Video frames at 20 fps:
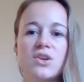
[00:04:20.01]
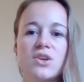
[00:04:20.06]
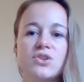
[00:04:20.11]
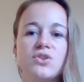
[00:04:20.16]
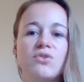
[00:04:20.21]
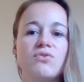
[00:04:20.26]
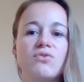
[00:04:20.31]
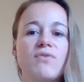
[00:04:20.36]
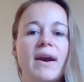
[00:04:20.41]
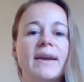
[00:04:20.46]

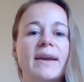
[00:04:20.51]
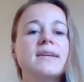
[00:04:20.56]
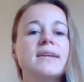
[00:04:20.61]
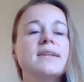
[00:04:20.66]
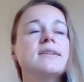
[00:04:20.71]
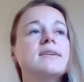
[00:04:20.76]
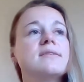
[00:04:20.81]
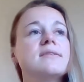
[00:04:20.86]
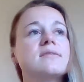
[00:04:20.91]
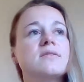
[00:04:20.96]
So you're
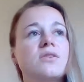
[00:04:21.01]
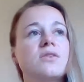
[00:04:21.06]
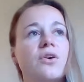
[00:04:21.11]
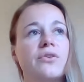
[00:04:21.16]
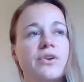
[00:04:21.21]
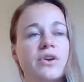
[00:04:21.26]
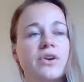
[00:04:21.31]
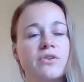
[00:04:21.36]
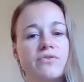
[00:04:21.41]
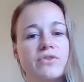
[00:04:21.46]
ranking these
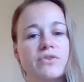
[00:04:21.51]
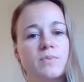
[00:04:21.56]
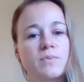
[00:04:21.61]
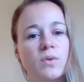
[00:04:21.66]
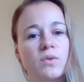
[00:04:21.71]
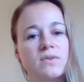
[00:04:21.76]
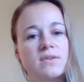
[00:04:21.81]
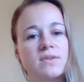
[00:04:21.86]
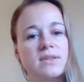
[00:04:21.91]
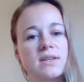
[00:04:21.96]
scenario
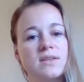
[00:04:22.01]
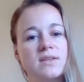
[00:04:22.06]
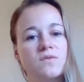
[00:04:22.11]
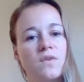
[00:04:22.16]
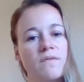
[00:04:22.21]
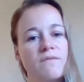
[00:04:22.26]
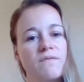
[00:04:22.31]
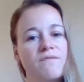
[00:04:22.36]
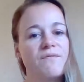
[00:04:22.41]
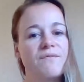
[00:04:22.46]
responses
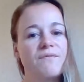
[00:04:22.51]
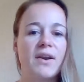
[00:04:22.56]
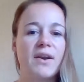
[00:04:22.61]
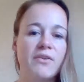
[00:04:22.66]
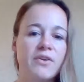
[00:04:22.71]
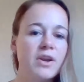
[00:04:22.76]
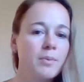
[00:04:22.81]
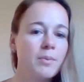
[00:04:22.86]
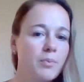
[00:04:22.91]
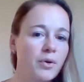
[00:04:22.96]
from
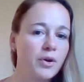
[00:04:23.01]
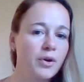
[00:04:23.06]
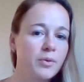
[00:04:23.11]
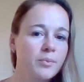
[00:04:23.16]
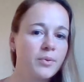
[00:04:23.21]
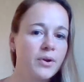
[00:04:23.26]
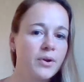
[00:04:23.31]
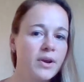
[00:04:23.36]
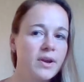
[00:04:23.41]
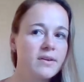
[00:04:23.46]
very
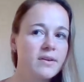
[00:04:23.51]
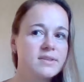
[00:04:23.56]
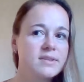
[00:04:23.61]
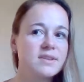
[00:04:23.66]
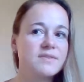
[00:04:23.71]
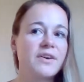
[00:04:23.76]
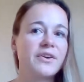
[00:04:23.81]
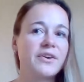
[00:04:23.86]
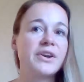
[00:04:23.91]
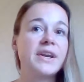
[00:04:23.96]
appropriate
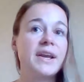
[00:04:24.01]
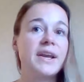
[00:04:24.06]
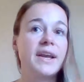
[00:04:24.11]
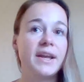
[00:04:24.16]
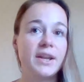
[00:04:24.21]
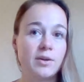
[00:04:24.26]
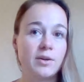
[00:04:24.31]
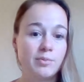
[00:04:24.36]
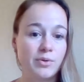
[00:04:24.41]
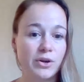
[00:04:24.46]
to very
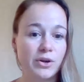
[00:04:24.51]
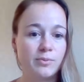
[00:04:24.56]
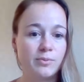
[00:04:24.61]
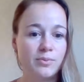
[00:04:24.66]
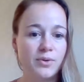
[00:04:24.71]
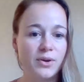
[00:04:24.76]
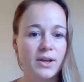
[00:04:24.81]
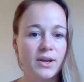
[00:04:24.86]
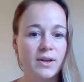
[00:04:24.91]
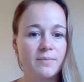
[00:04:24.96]

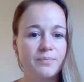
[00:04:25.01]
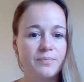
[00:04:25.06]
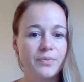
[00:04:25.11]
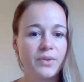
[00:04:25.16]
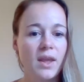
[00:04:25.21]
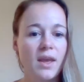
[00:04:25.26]
inappropriate.